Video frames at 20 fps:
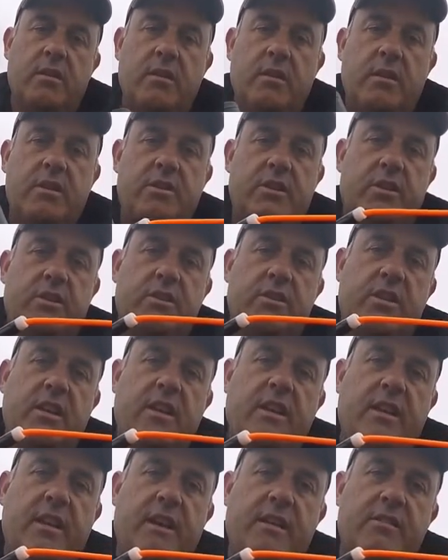As you can
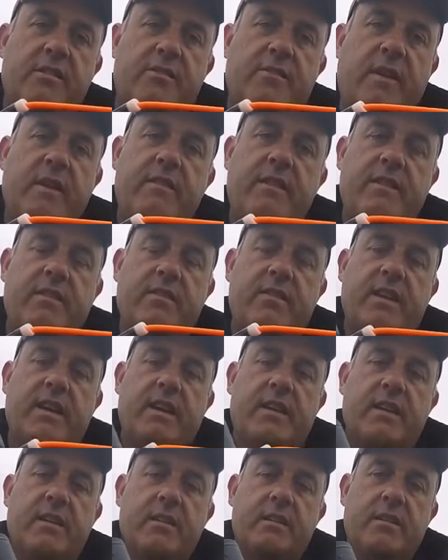see there, it's very thick.
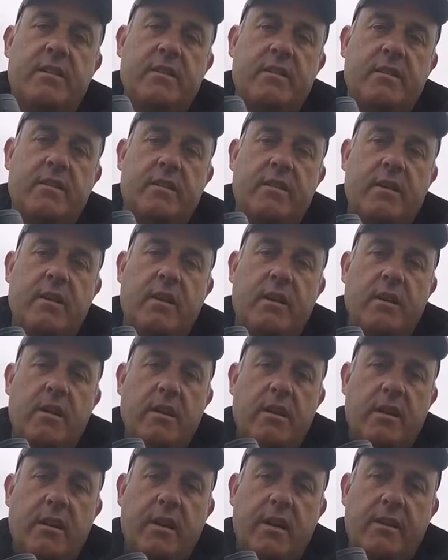
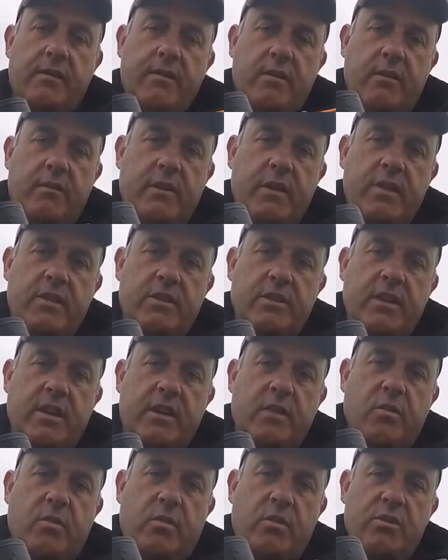Even though I've got it
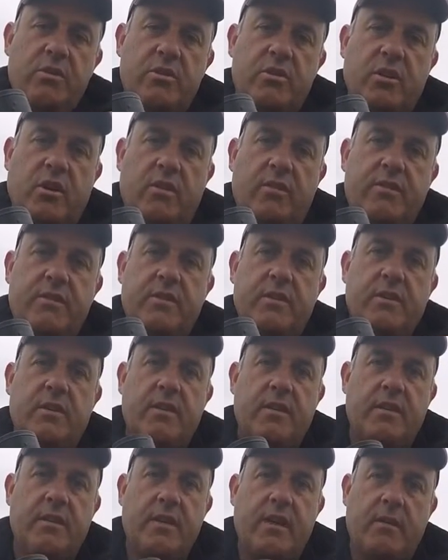set quite soft,
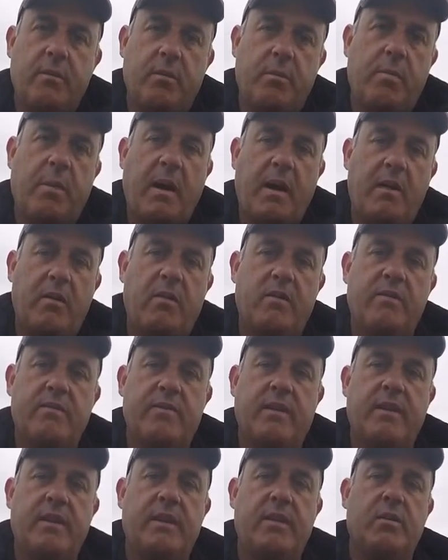that will power up
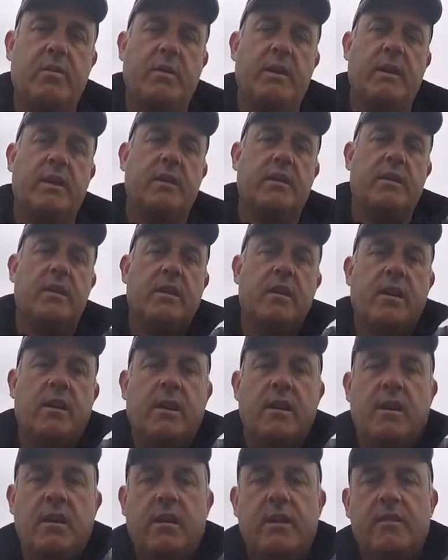very quick.
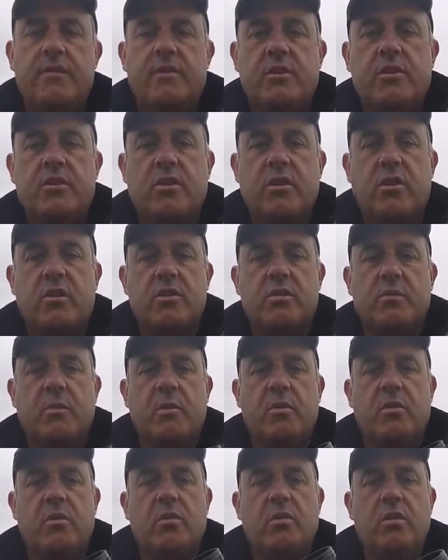And I've just got a
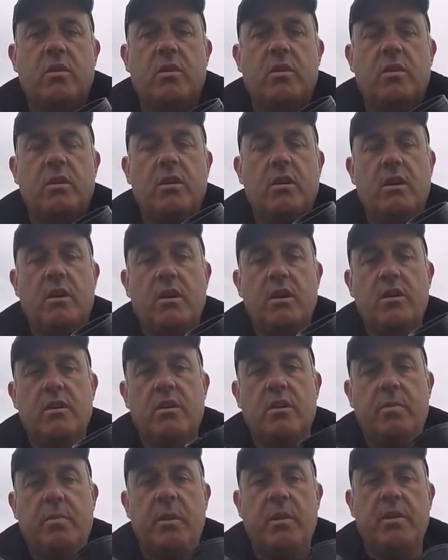small
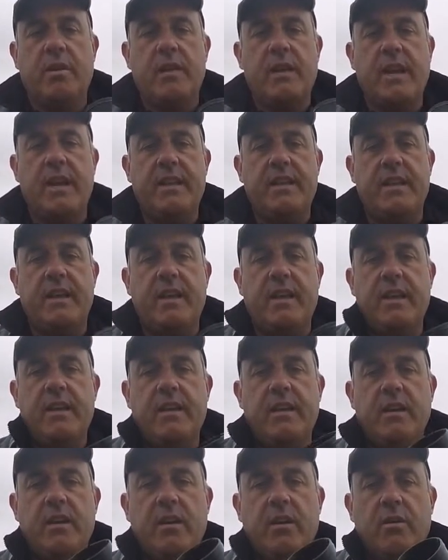cup on the end there,
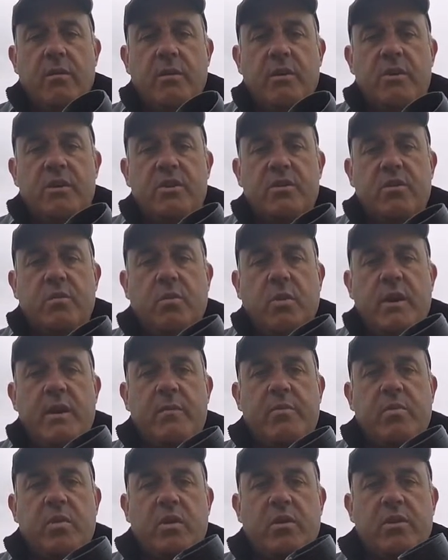which is a Wee
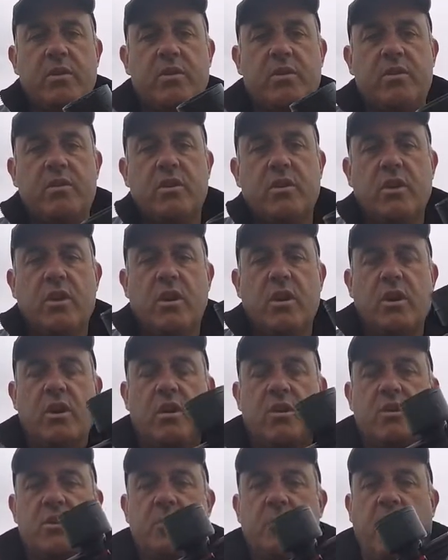Products
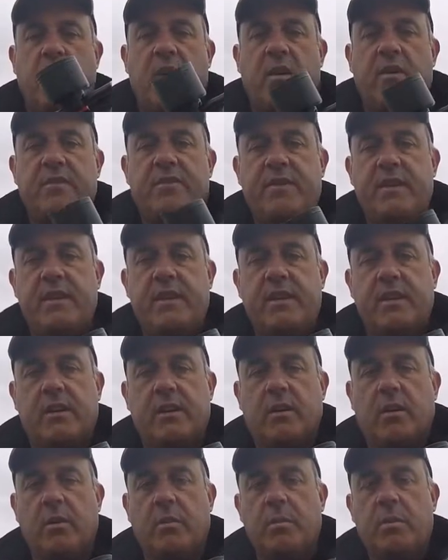Smart Feeder
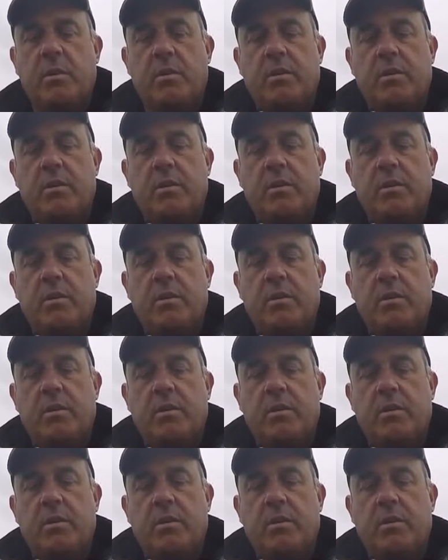cup.